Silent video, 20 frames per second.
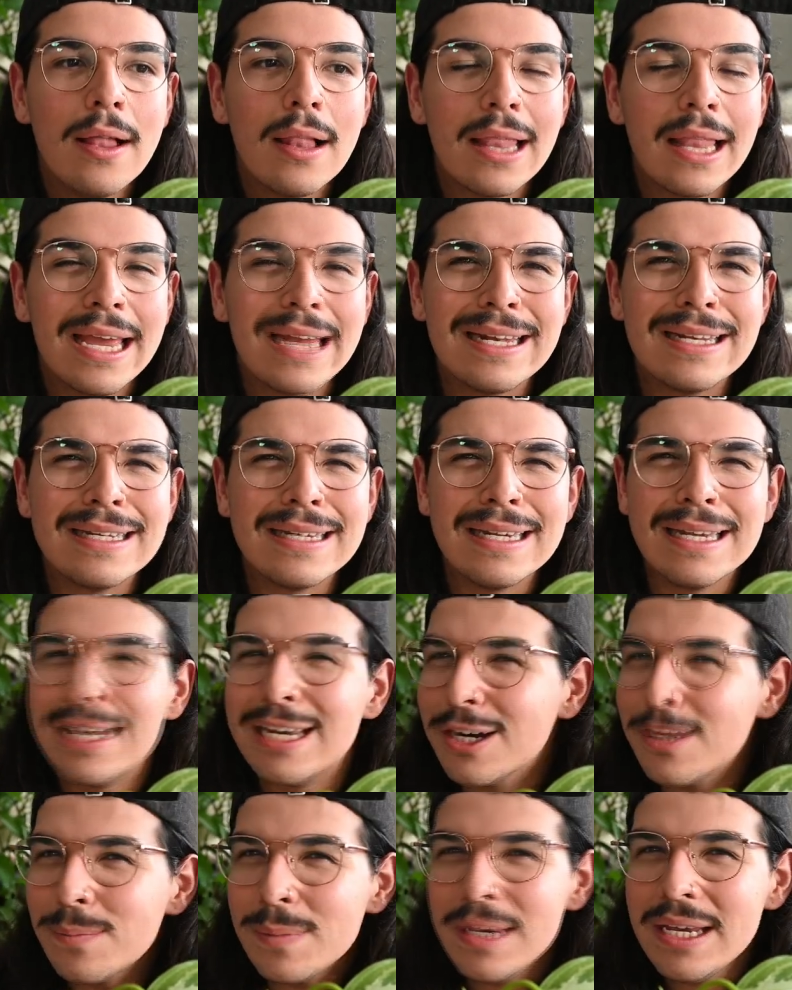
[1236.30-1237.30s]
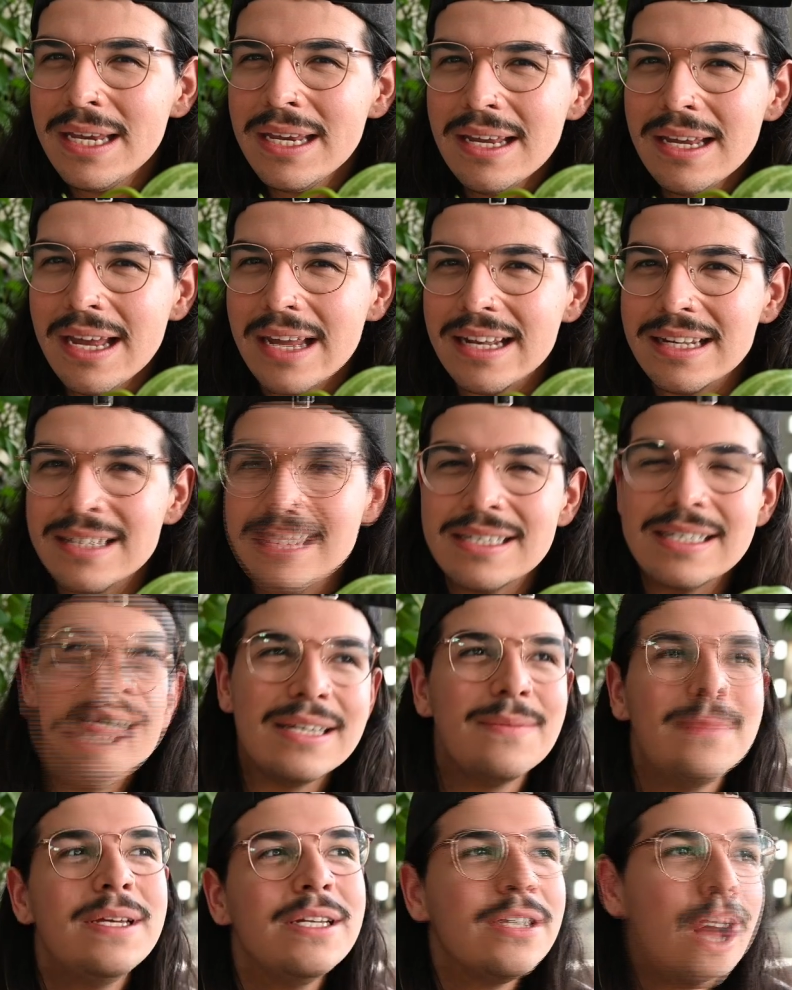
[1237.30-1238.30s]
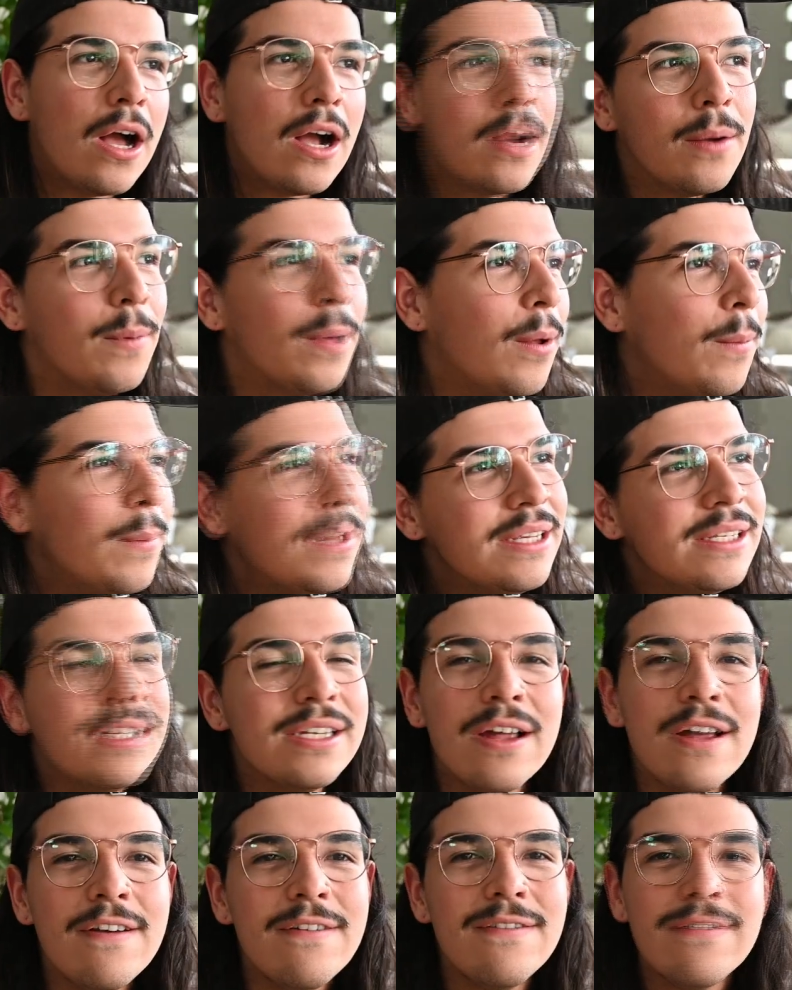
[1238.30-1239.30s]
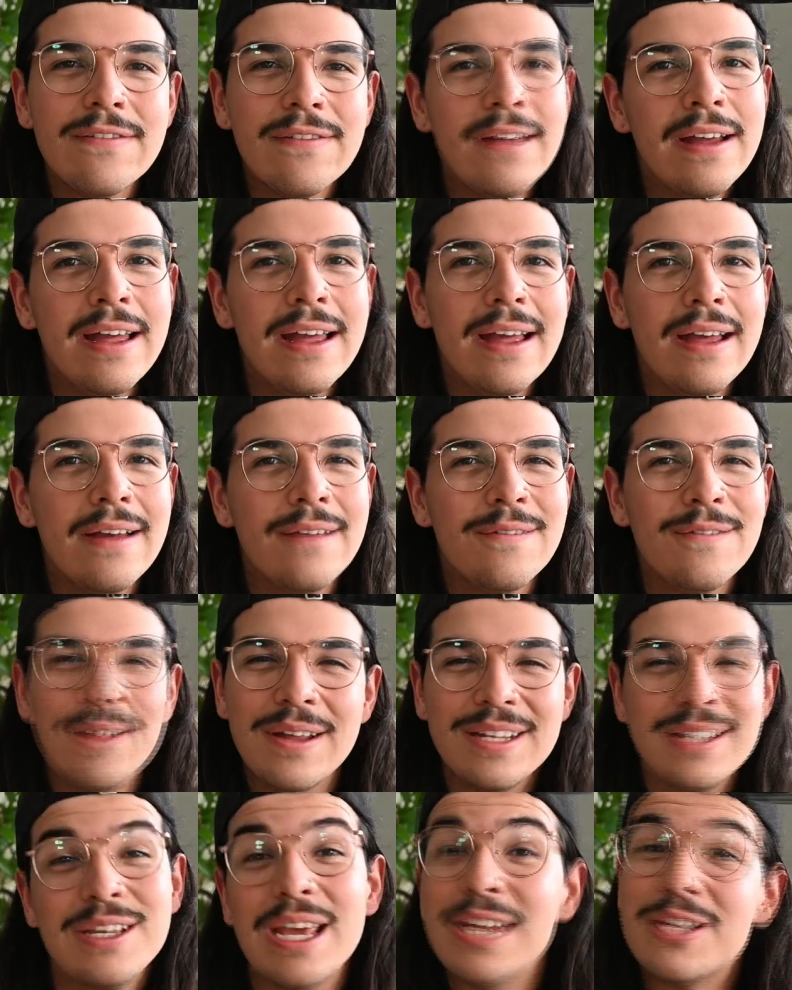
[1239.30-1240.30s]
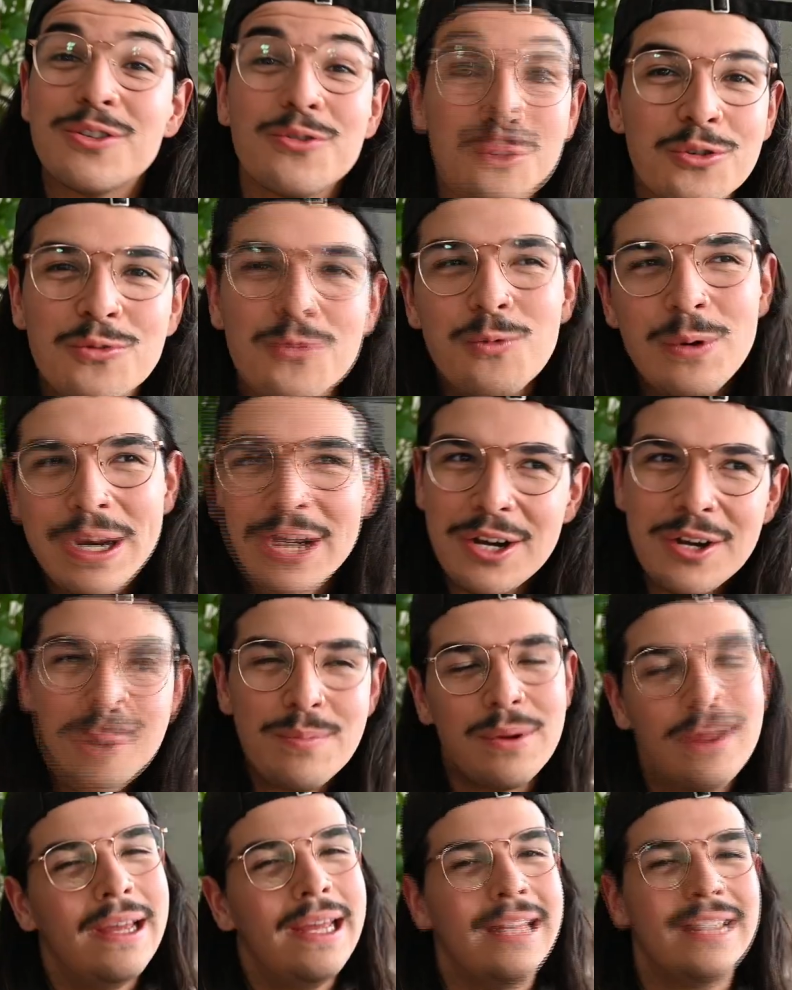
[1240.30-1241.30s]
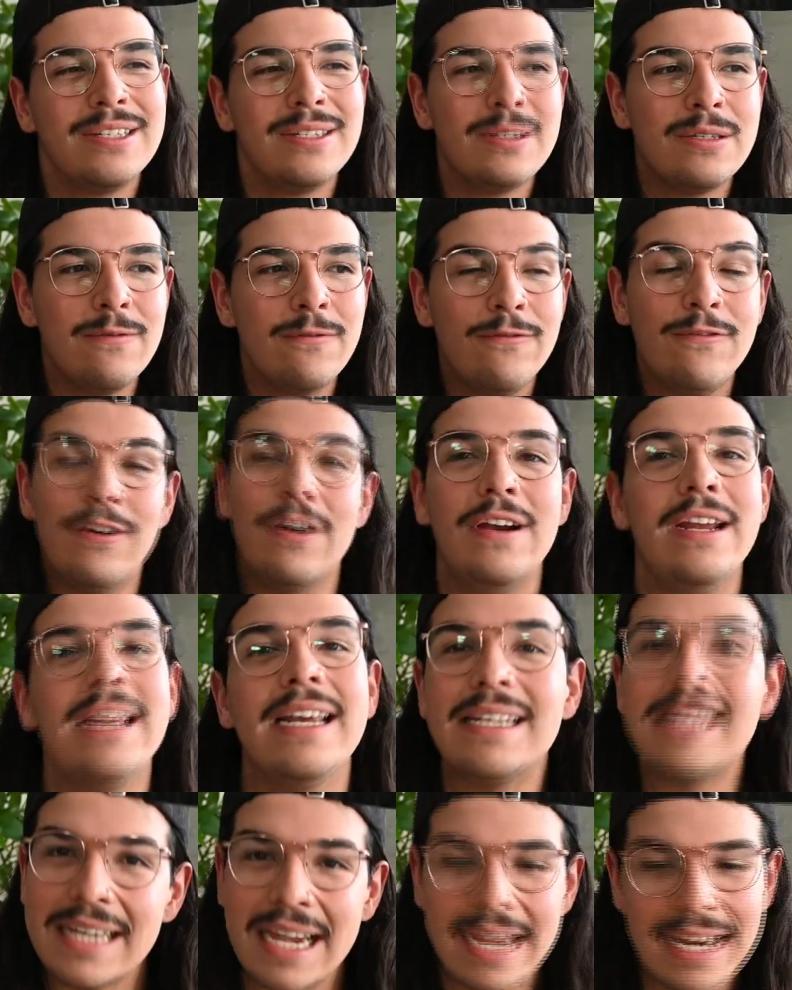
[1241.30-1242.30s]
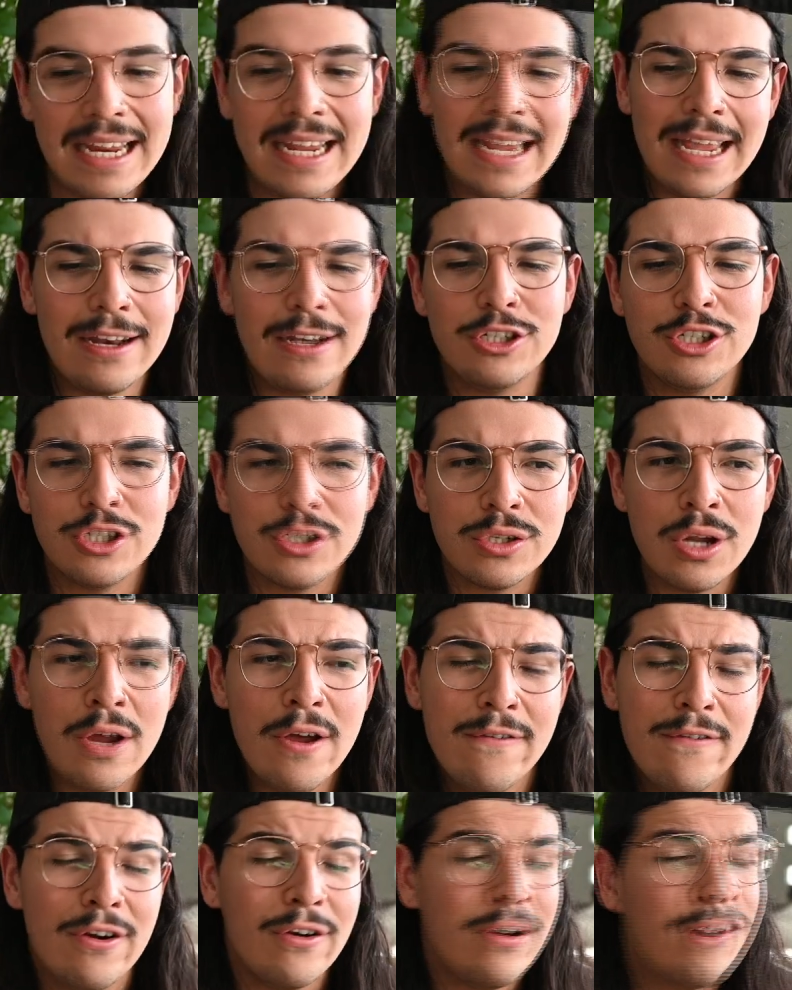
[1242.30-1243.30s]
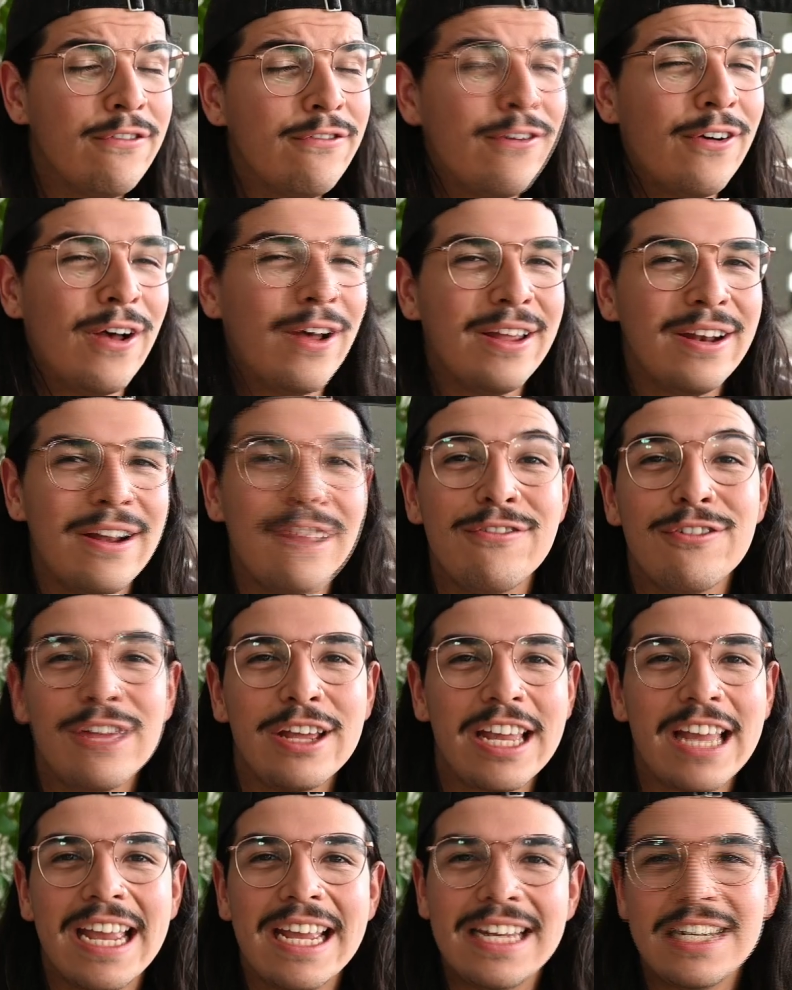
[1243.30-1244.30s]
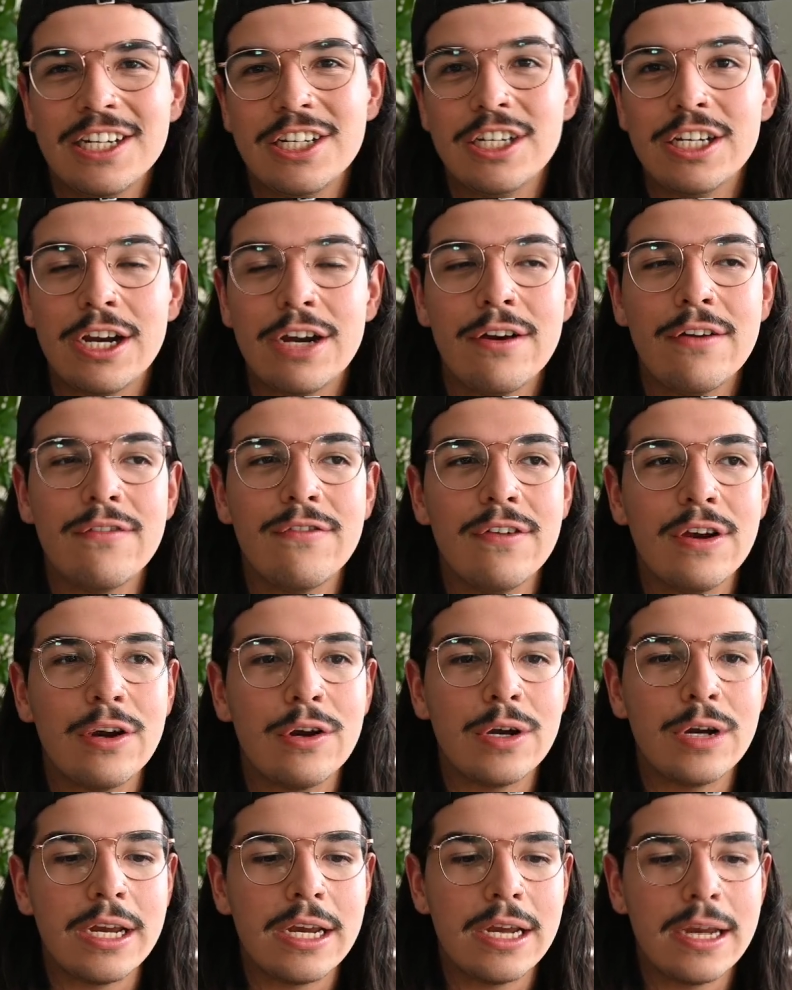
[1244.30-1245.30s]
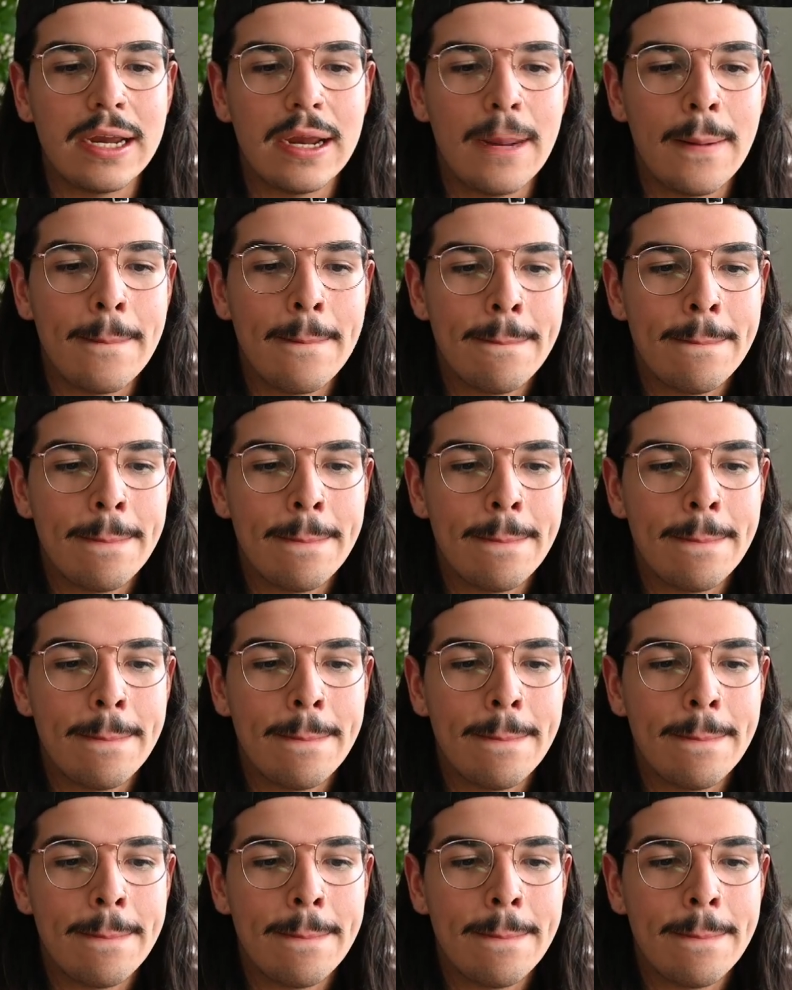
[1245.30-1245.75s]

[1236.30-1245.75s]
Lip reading: like to hear me and see me talk about my stuff. It's weird, but it's very exciting and just very fun. I feel like I get to share a very